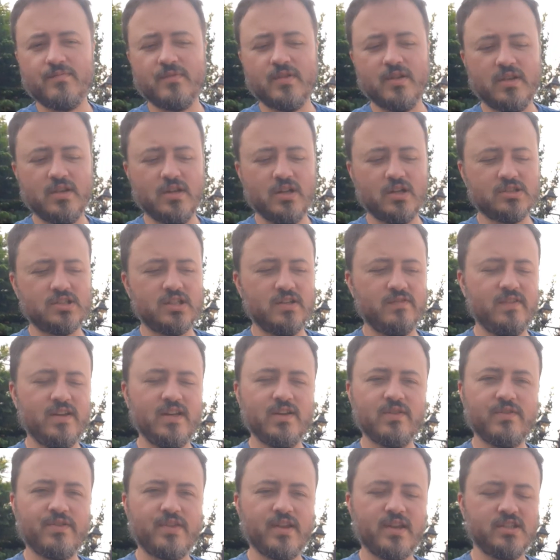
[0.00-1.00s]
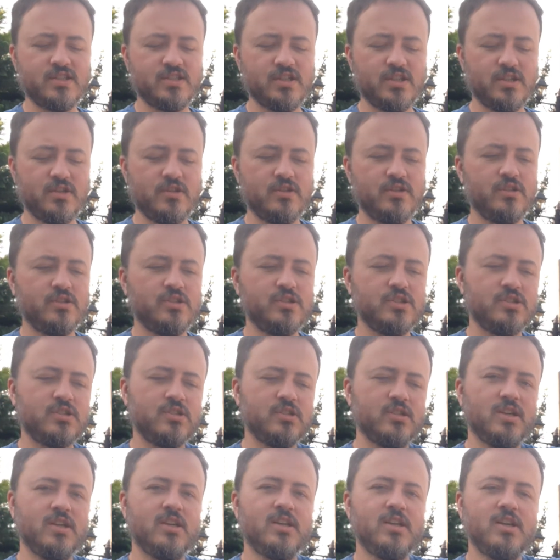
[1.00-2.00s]
Lots of little things that you can just
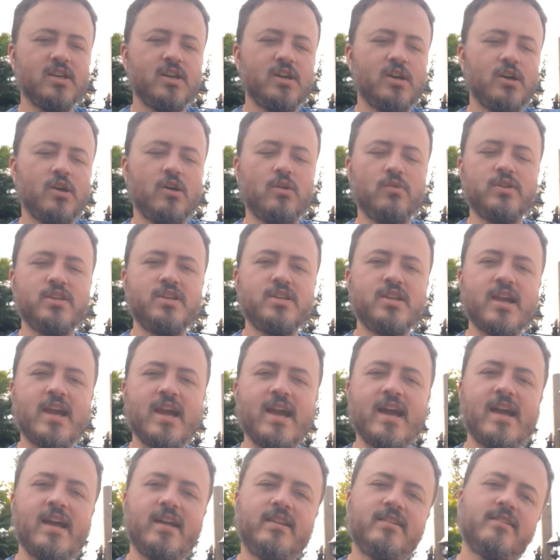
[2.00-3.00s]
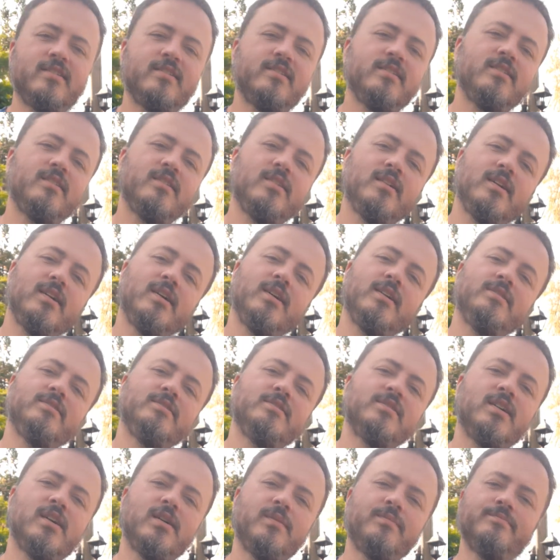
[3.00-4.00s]
hold in your hand,
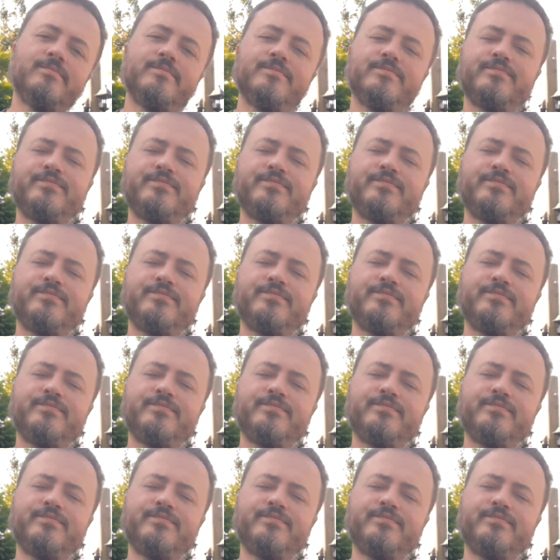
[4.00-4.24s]
and